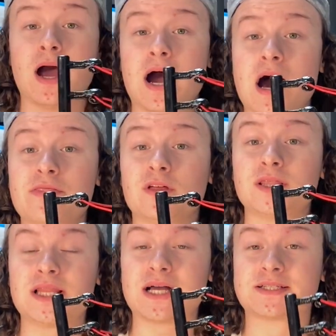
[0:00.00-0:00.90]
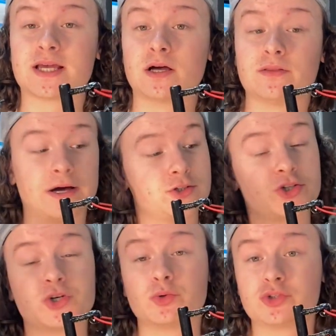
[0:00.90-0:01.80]
And the last sale that I
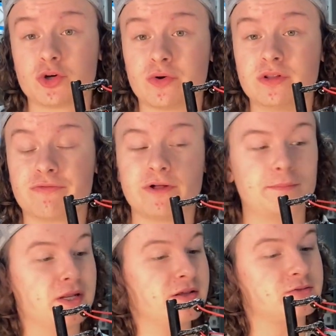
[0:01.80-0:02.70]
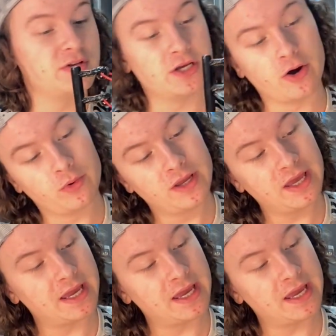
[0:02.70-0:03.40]
just sold during the filming of this video